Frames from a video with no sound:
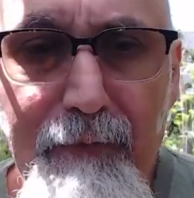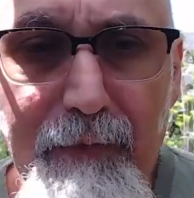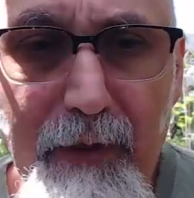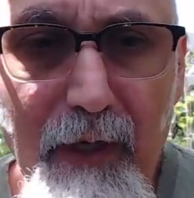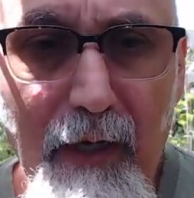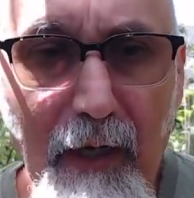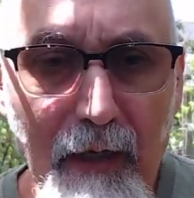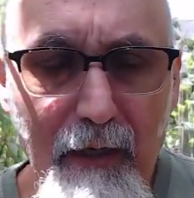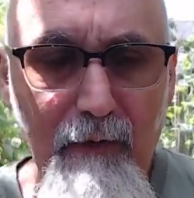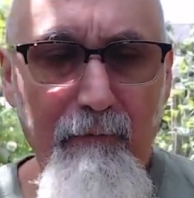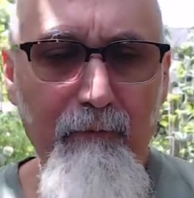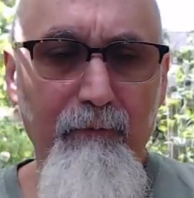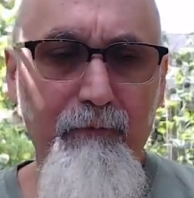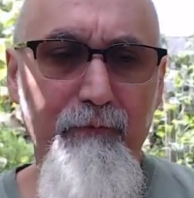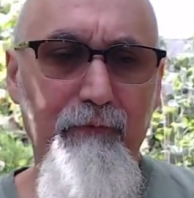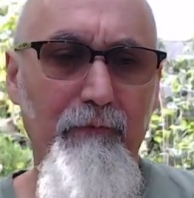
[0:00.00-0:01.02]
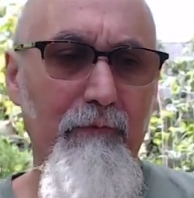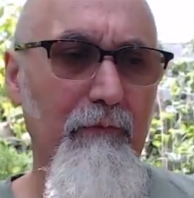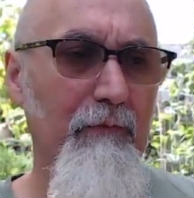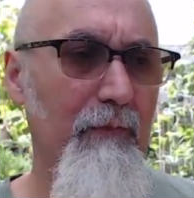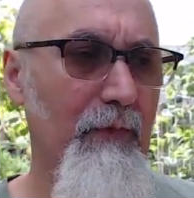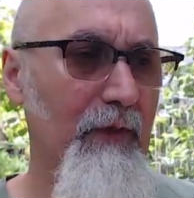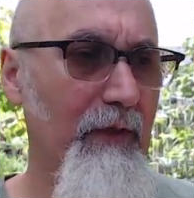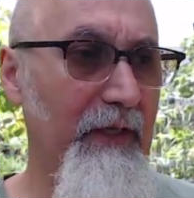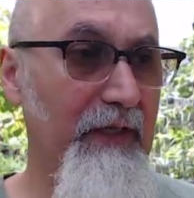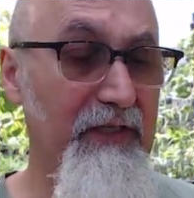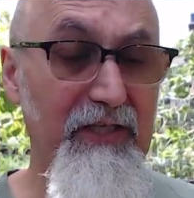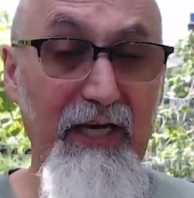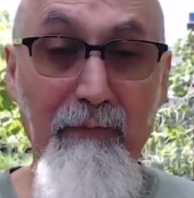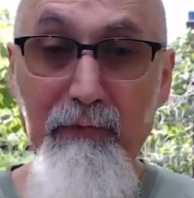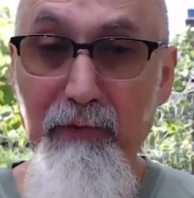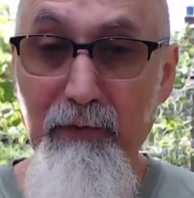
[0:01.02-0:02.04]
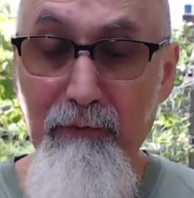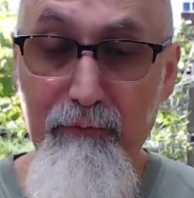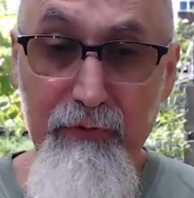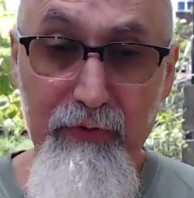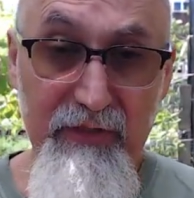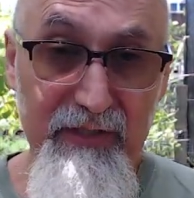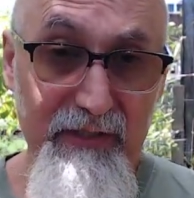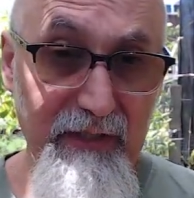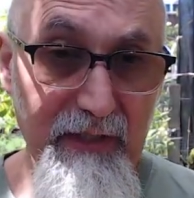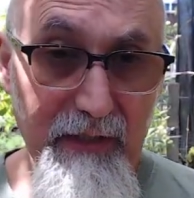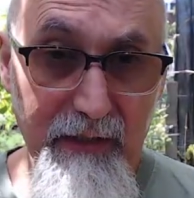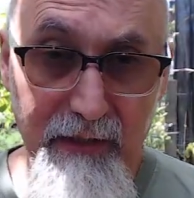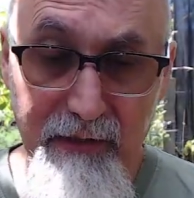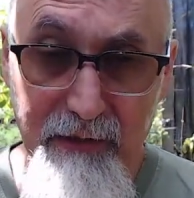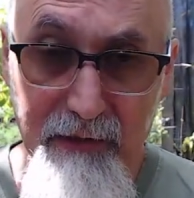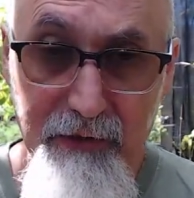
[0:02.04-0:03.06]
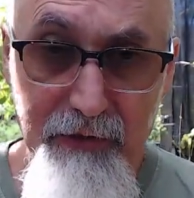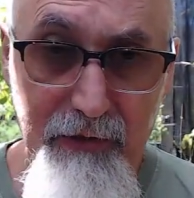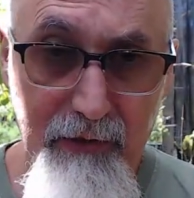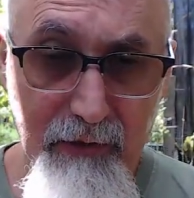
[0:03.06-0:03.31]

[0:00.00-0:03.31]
Uh, it kept them in pristine condition,